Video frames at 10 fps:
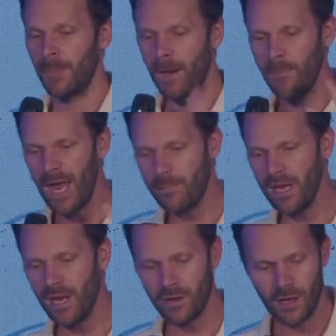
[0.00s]

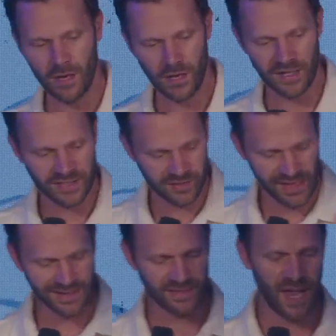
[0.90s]
Maybe it's
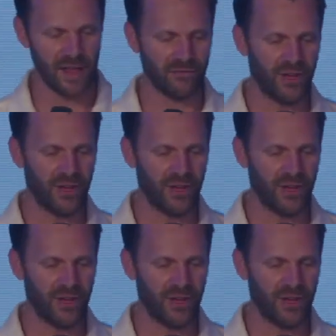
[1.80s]
things that have